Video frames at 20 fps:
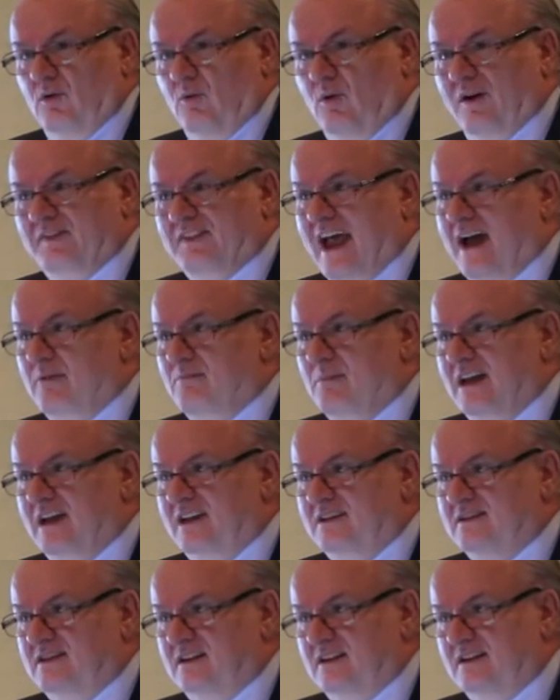What that
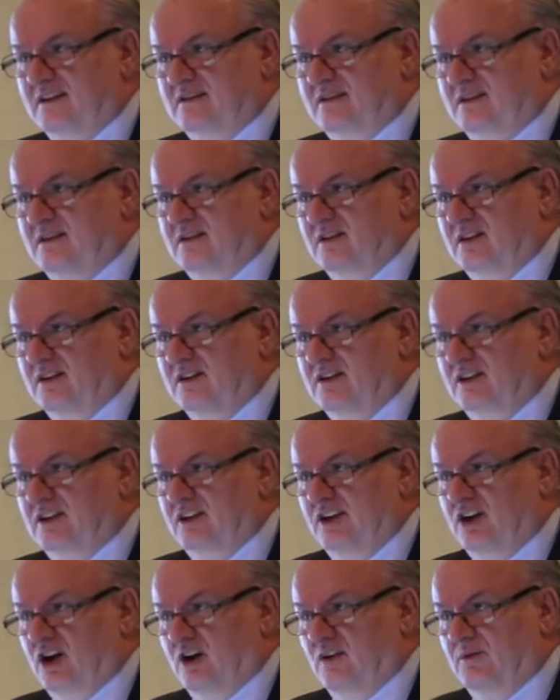means is,
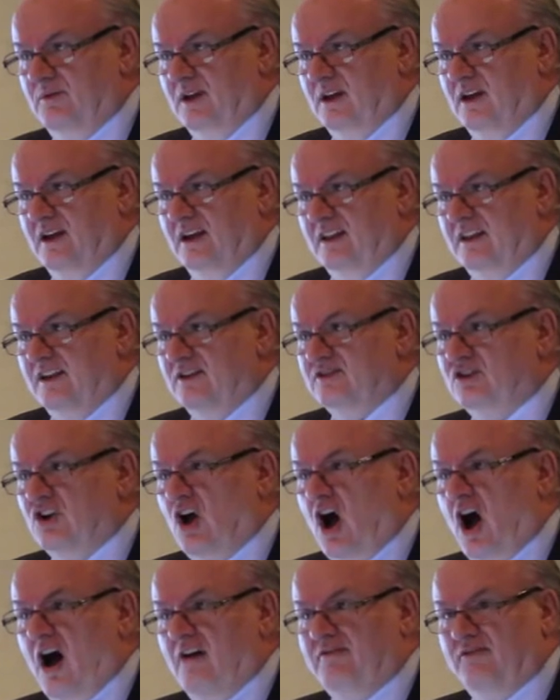you know, there's an
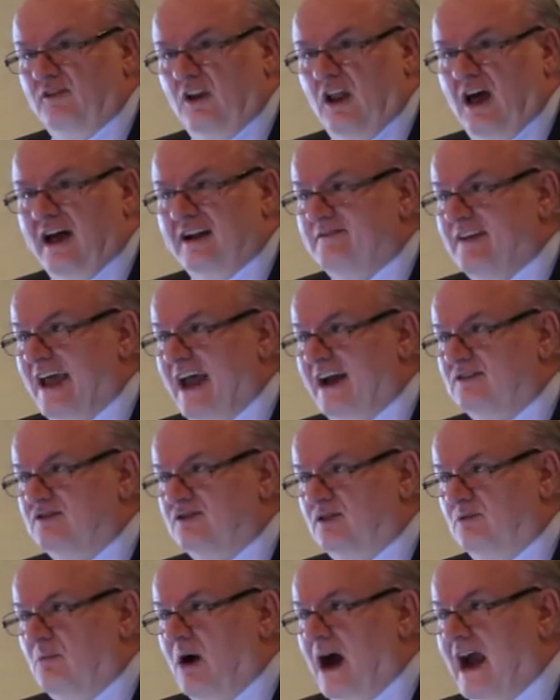awful lot of
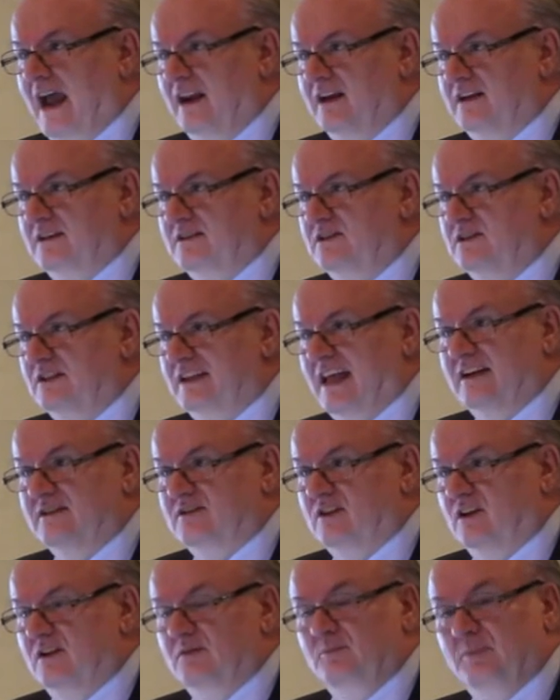extra mileage that
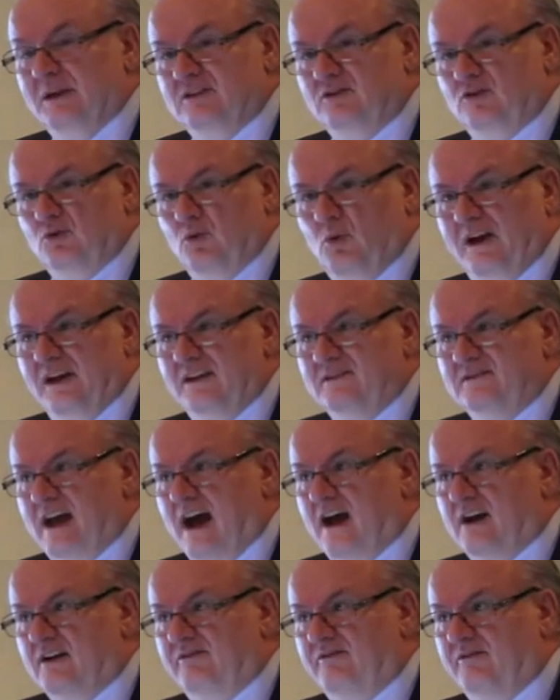is going to be squeezed
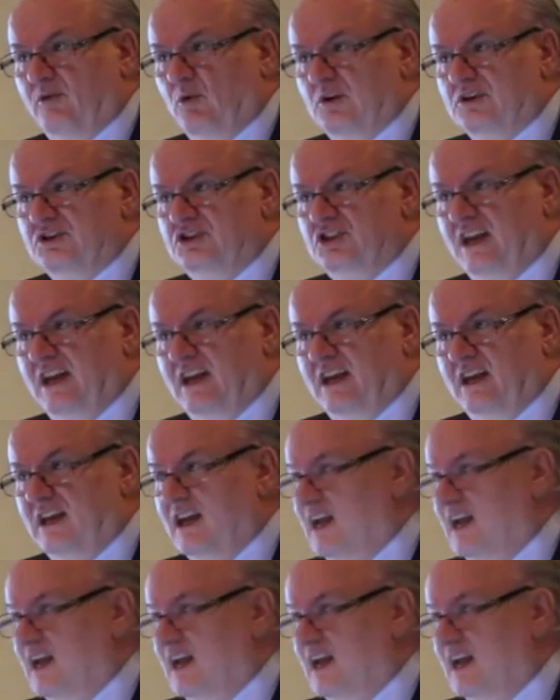out of 4G,